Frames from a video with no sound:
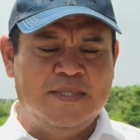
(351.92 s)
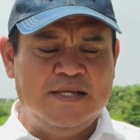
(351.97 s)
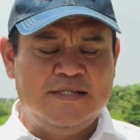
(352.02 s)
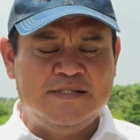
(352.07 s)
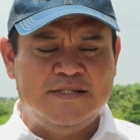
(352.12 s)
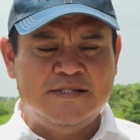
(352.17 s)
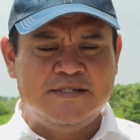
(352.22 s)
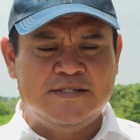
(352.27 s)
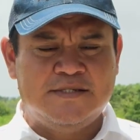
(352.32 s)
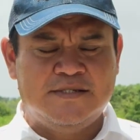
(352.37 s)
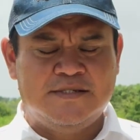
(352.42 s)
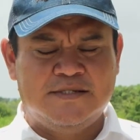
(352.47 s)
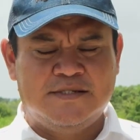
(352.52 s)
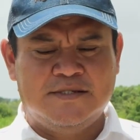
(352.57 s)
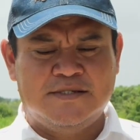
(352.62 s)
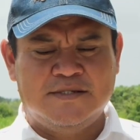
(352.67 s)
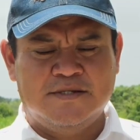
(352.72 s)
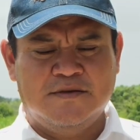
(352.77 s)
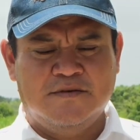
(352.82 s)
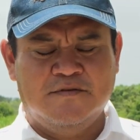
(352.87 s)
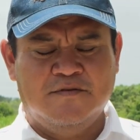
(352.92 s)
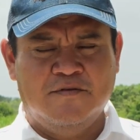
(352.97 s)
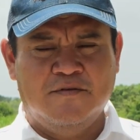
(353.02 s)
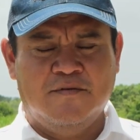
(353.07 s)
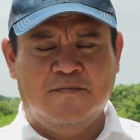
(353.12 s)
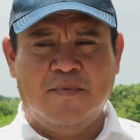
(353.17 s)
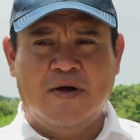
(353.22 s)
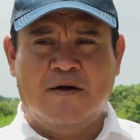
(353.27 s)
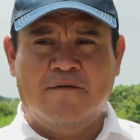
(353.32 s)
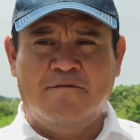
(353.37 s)
This is
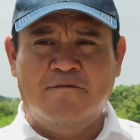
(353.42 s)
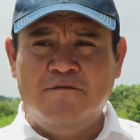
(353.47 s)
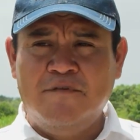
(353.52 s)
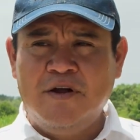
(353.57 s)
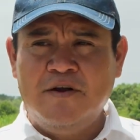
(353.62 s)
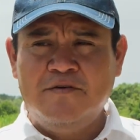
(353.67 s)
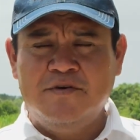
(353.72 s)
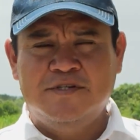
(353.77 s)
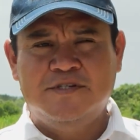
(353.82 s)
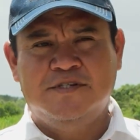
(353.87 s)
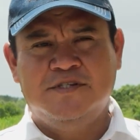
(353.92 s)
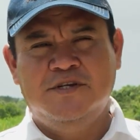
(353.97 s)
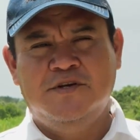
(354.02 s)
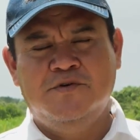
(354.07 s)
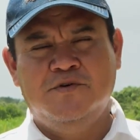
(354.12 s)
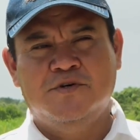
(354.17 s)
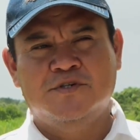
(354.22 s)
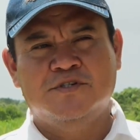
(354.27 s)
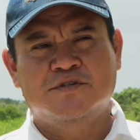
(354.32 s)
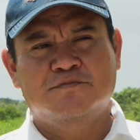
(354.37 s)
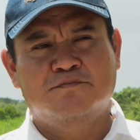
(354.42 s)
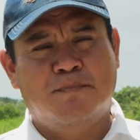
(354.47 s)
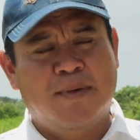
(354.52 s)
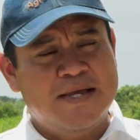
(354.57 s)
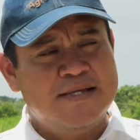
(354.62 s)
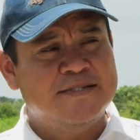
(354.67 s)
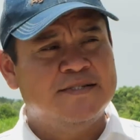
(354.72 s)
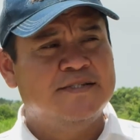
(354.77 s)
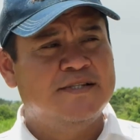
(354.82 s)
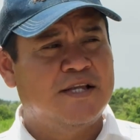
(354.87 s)
a very serious
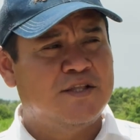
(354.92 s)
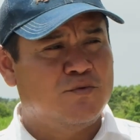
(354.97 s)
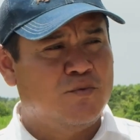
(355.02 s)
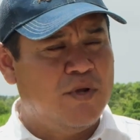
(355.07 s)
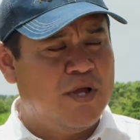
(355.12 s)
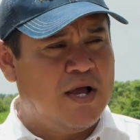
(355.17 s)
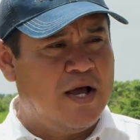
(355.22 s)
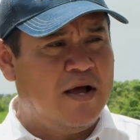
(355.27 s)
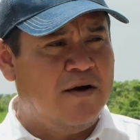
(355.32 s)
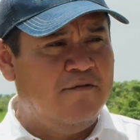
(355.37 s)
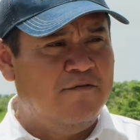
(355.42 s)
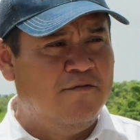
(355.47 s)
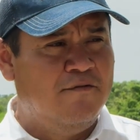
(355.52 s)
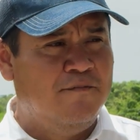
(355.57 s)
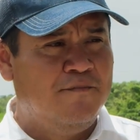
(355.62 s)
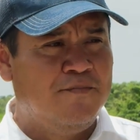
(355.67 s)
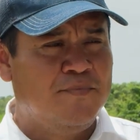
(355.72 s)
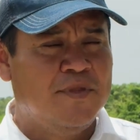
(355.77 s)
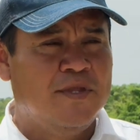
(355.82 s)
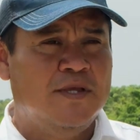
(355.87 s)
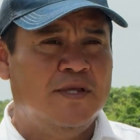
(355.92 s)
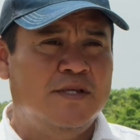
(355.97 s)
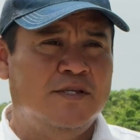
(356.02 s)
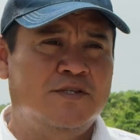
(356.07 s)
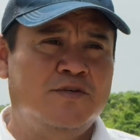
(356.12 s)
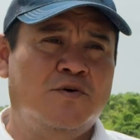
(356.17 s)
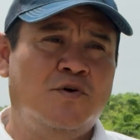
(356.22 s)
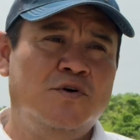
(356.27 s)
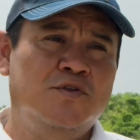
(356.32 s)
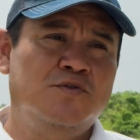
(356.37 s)
pest that we have.
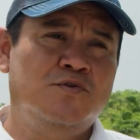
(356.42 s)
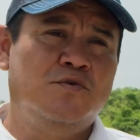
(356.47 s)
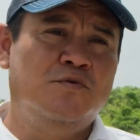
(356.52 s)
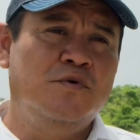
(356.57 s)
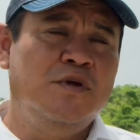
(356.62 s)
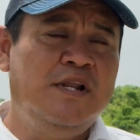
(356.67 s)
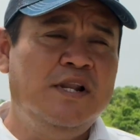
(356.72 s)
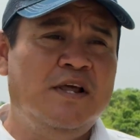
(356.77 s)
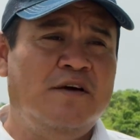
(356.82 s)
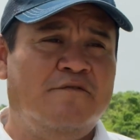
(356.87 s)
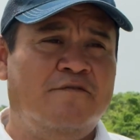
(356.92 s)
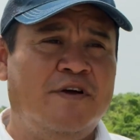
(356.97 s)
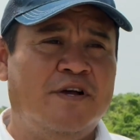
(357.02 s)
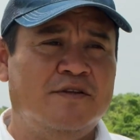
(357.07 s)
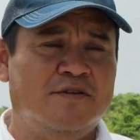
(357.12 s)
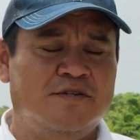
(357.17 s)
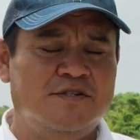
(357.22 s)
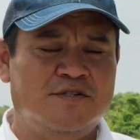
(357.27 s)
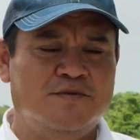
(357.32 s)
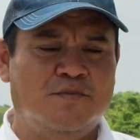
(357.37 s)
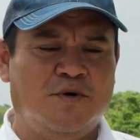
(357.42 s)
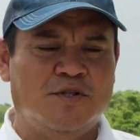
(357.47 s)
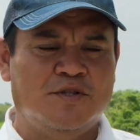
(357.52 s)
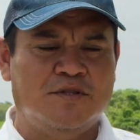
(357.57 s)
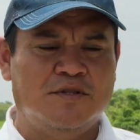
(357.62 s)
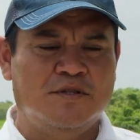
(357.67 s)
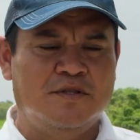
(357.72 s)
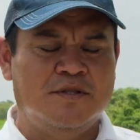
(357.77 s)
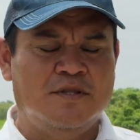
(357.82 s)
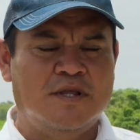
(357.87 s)
It's going to really affect us, but
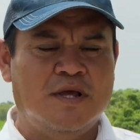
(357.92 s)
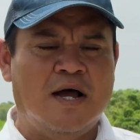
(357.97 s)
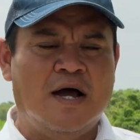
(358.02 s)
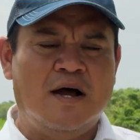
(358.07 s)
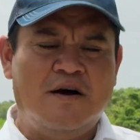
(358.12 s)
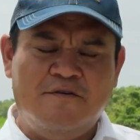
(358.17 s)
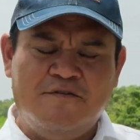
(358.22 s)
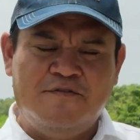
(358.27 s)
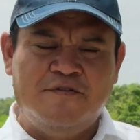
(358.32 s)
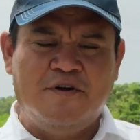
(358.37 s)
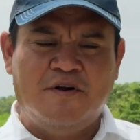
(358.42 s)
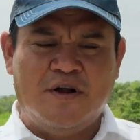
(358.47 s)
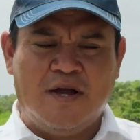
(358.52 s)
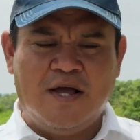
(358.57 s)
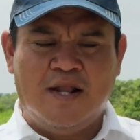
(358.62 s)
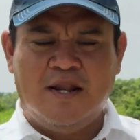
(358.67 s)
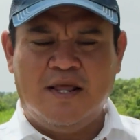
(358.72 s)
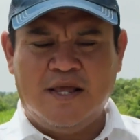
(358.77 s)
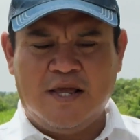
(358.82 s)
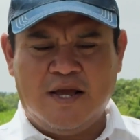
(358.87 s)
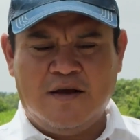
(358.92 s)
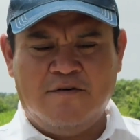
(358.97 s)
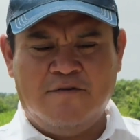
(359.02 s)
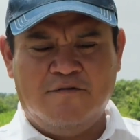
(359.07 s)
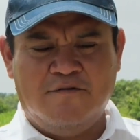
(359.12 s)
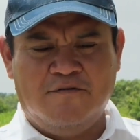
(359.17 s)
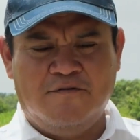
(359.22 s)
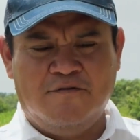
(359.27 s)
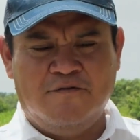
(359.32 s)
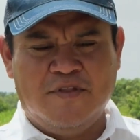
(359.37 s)
after all, I
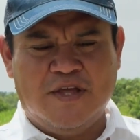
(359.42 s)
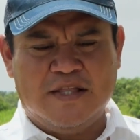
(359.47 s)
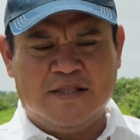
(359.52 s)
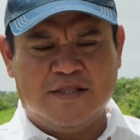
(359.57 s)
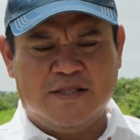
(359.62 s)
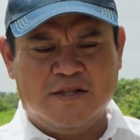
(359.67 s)
have that